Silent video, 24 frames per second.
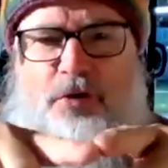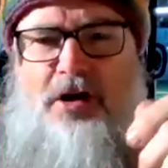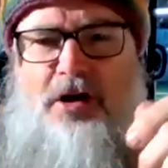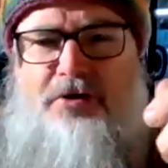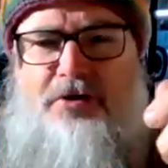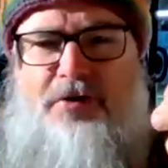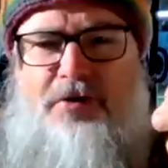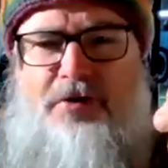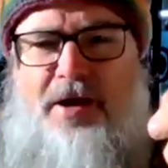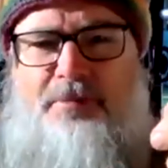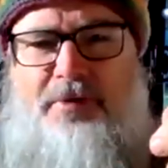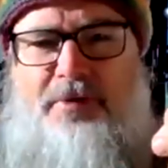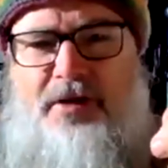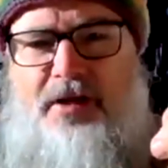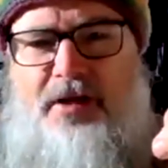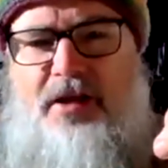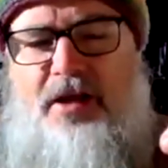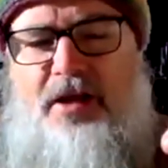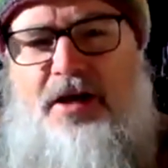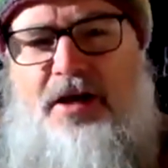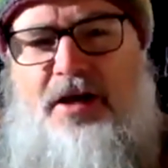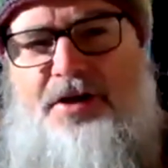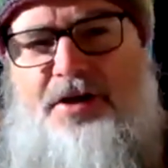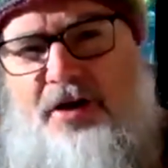hologram,
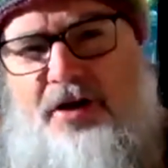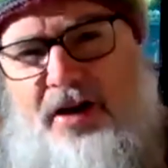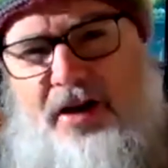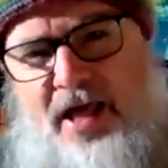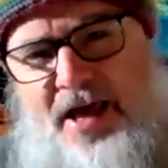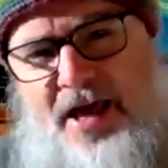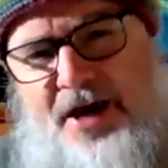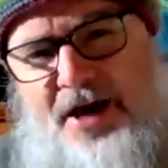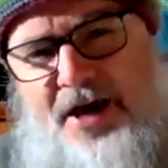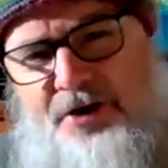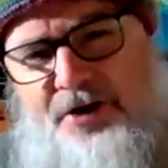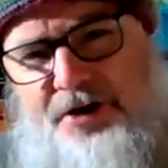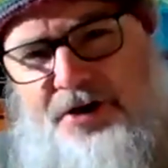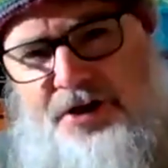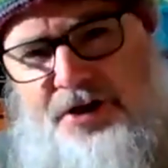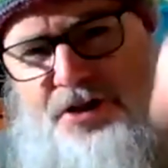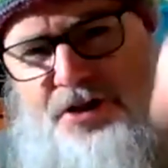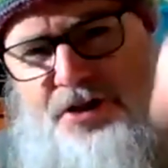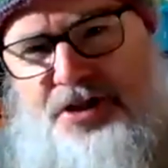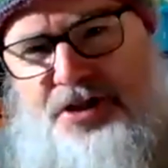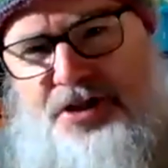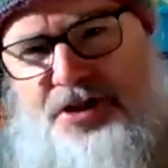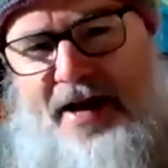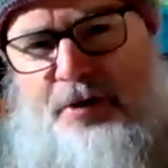and I lay it on a
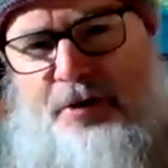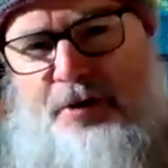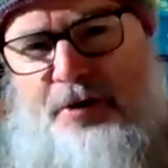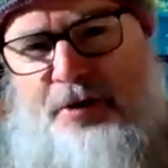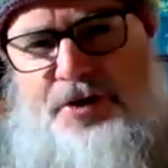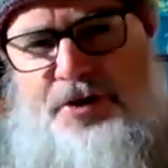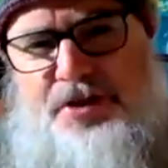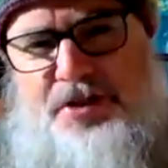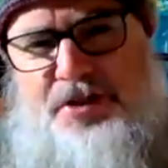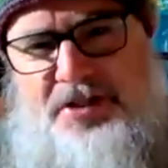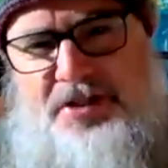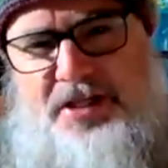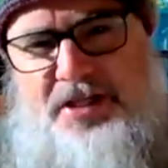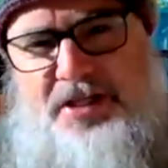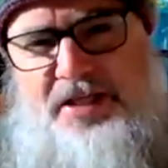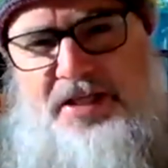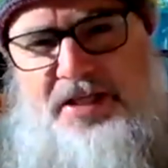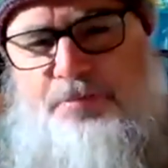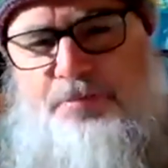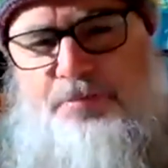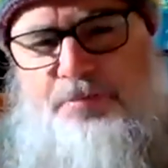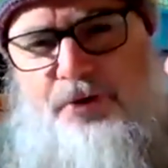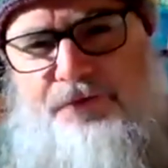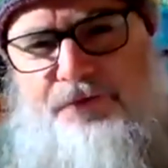stack with
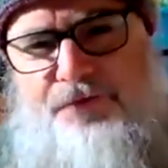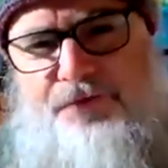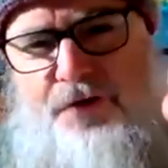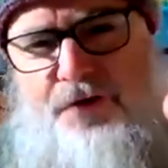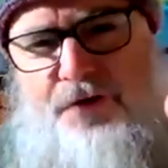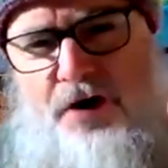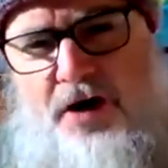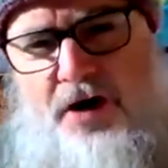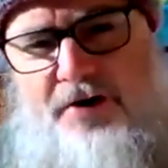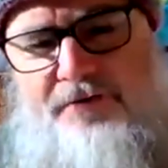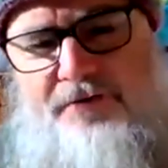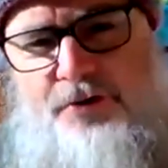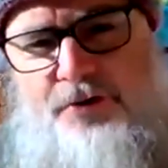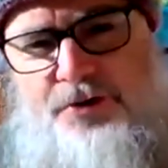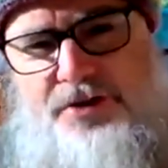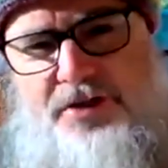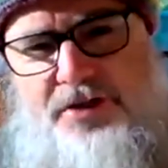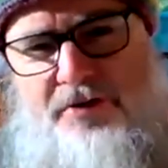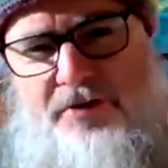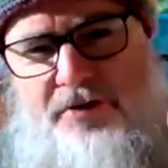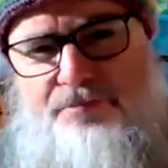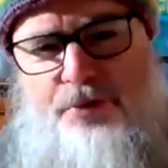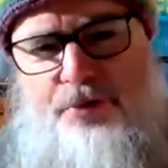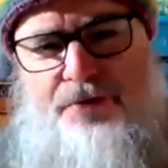six point five or
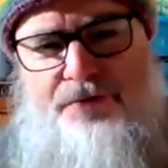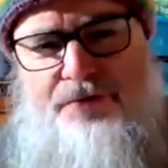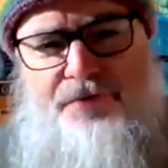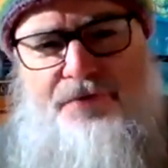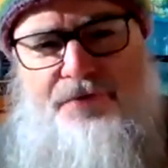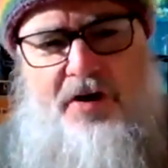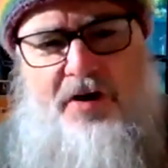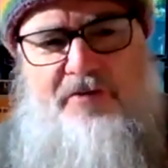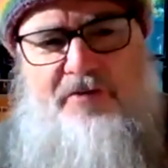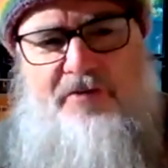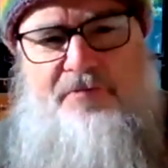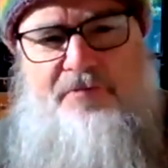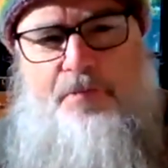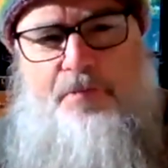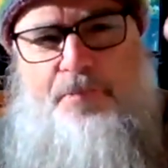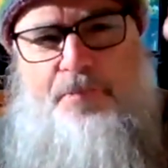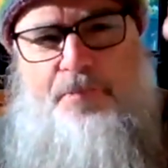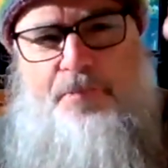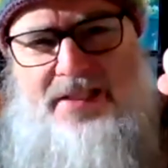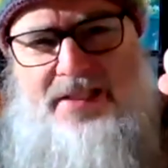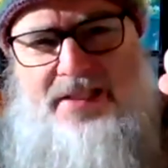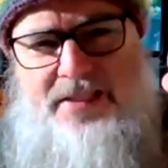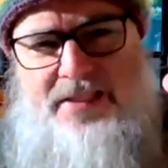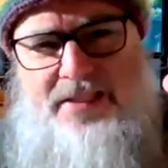seven point five
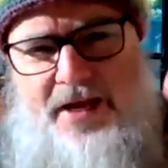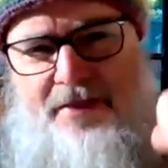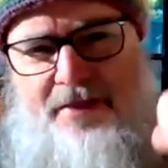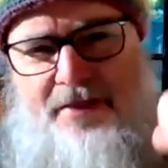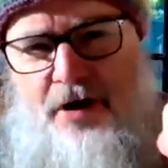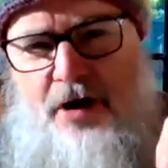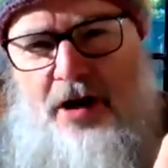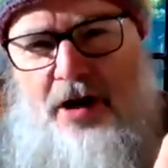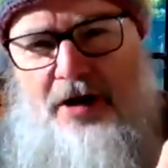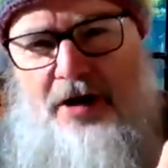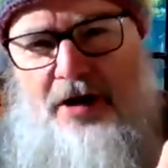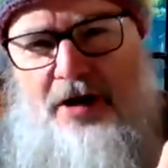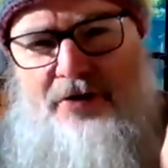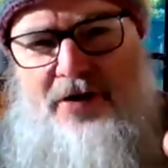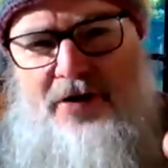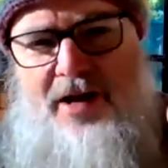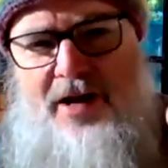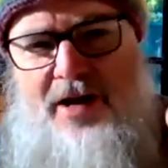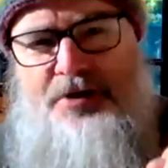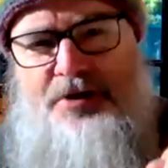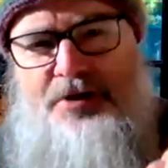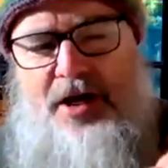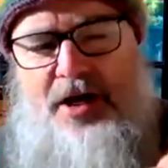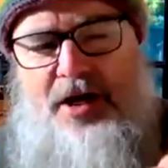billion other
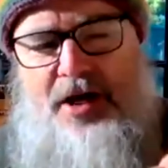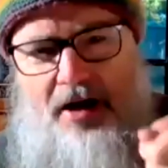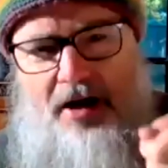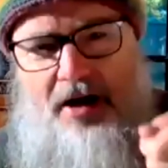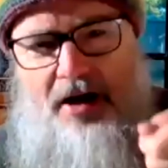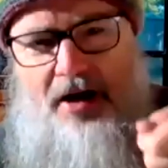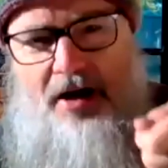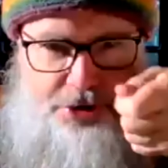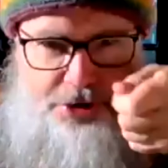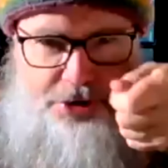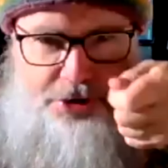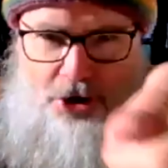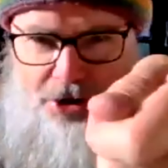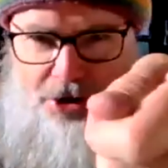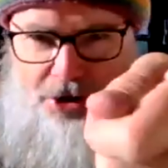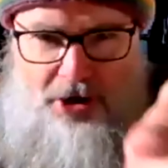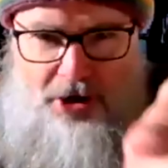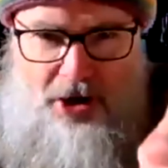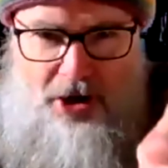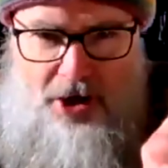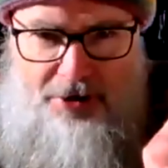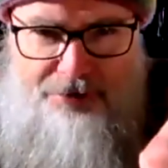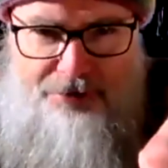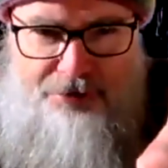holograms, and I
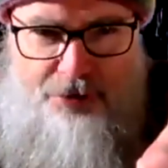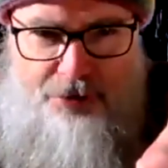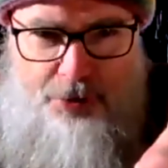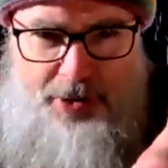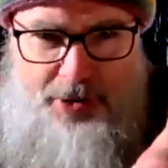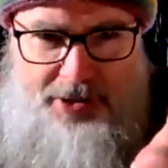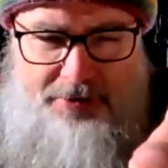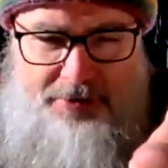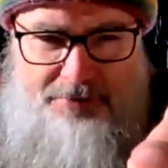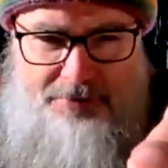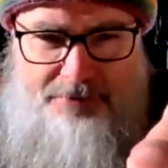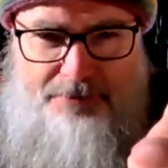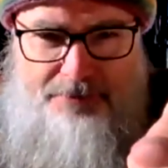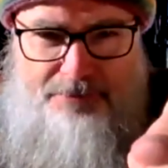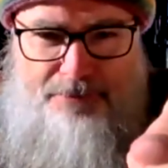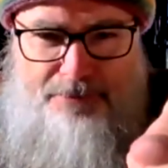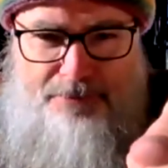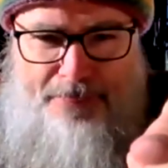shine a light through it.